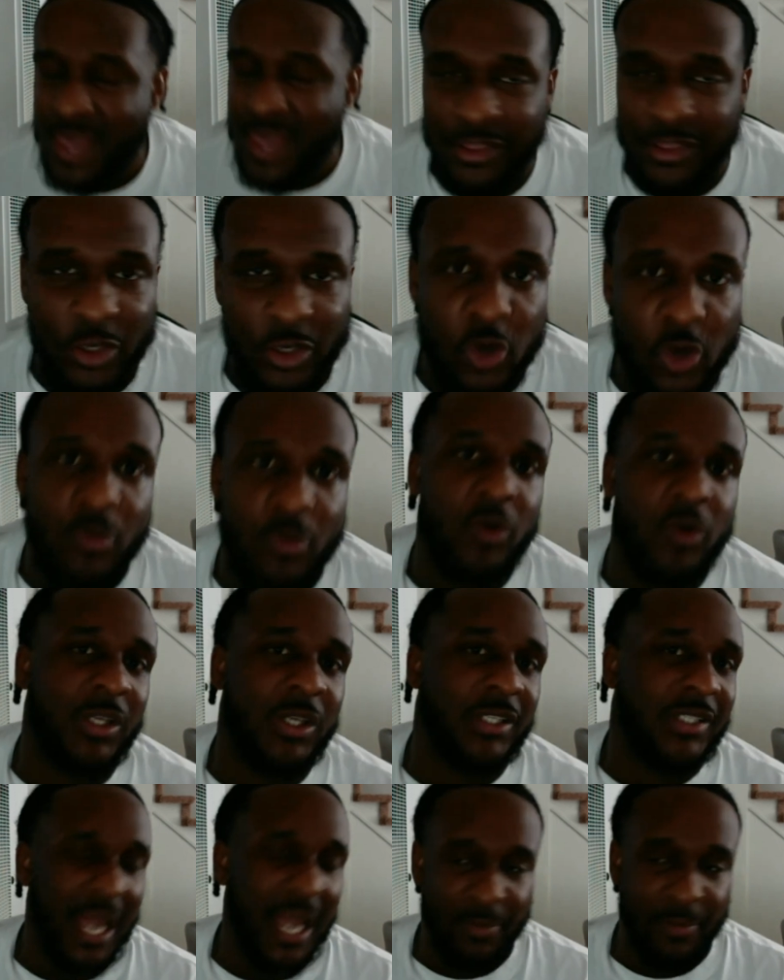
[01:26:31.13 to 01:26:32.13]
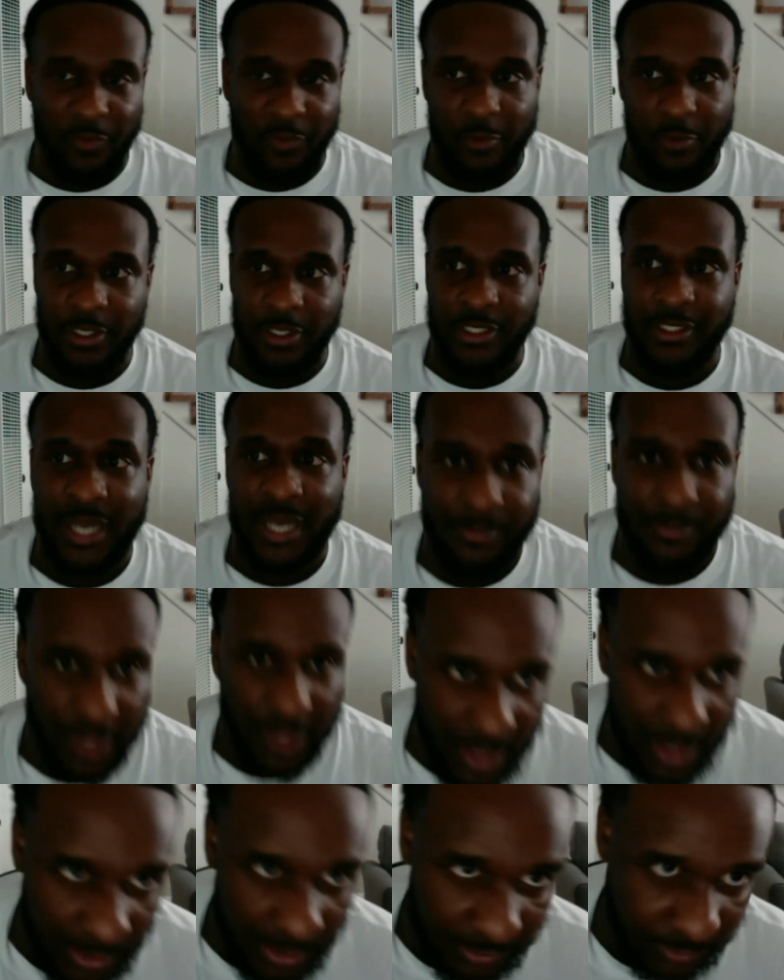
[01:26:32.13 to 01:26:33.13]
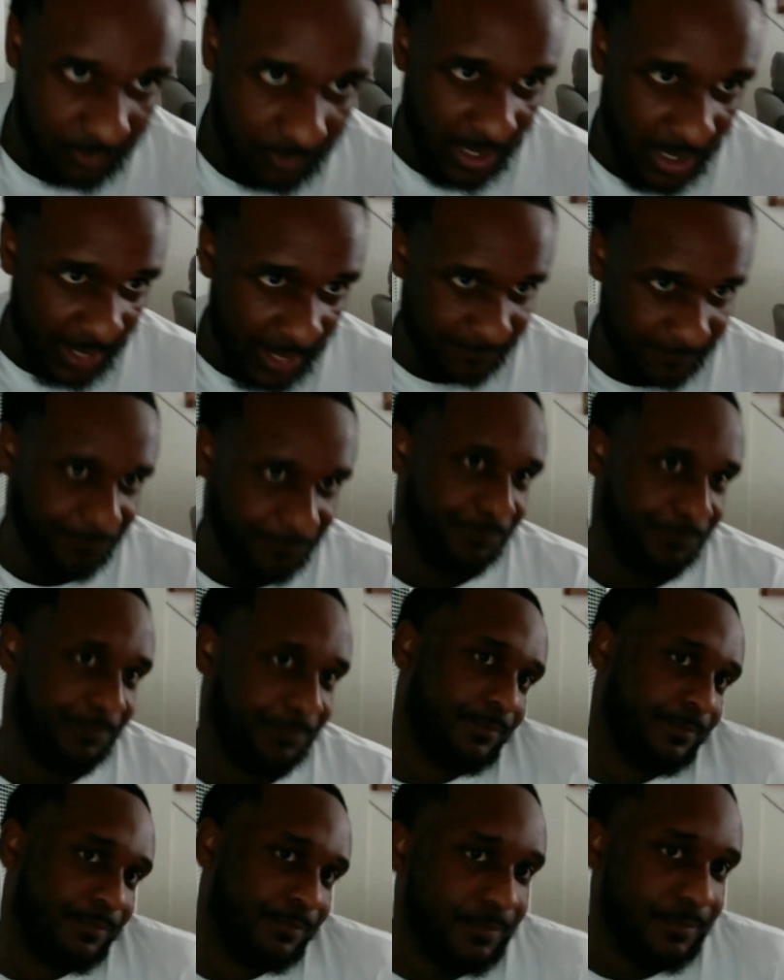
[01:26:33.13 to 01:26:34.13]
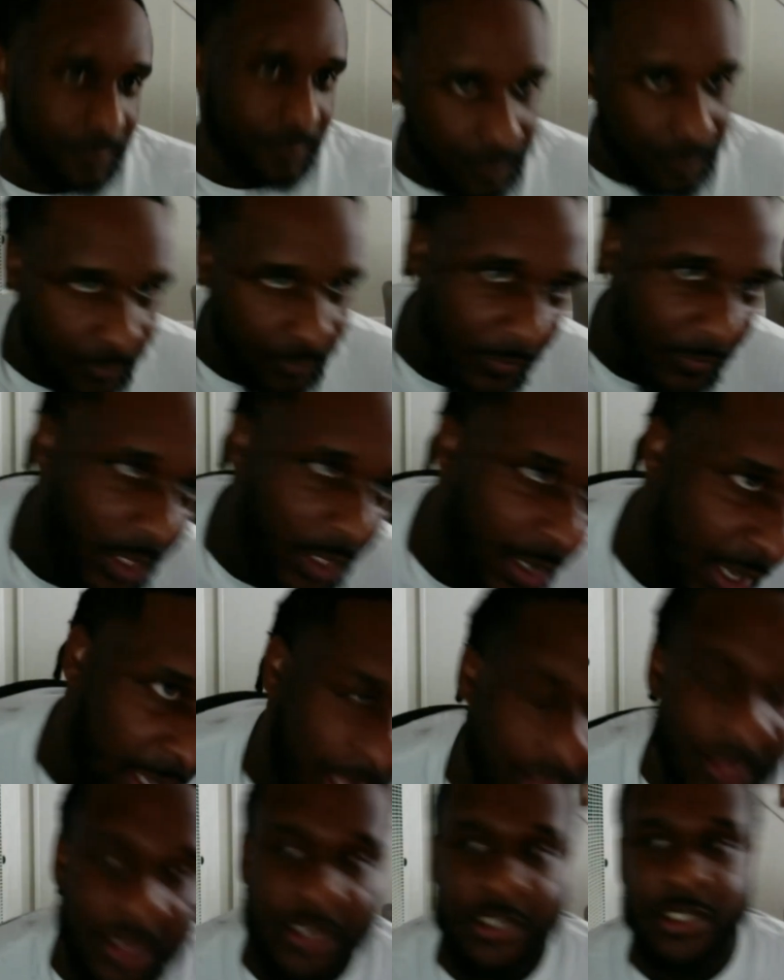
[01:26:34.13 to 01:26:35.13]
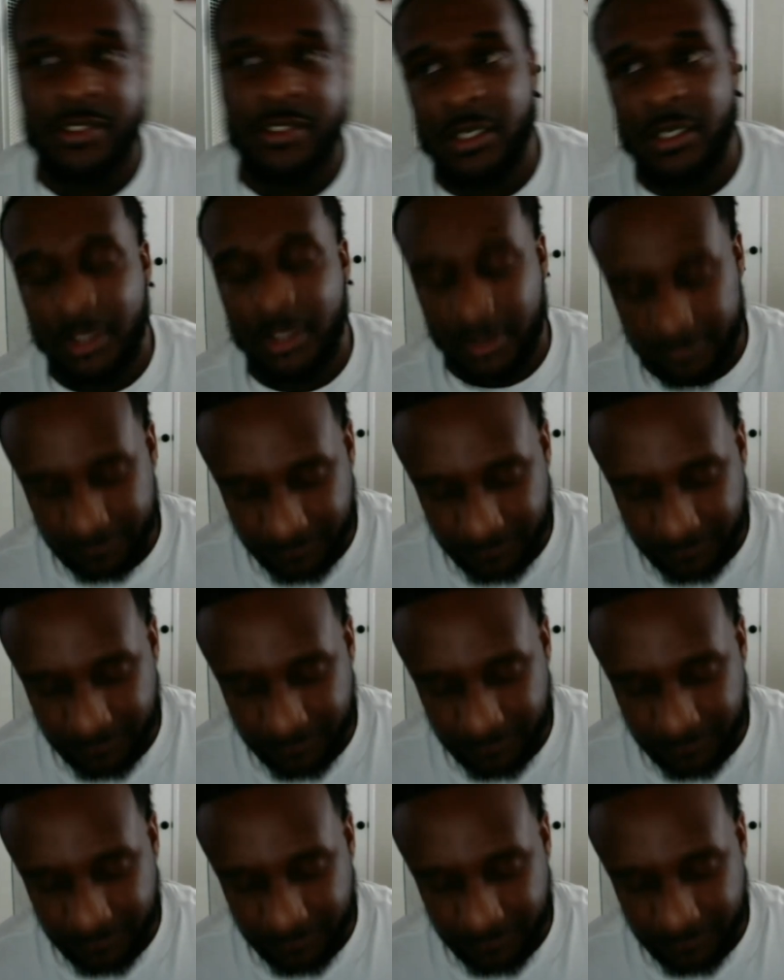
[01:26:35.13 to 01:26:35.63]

the new moon and Sabbath were the same thing, right? And let's just look,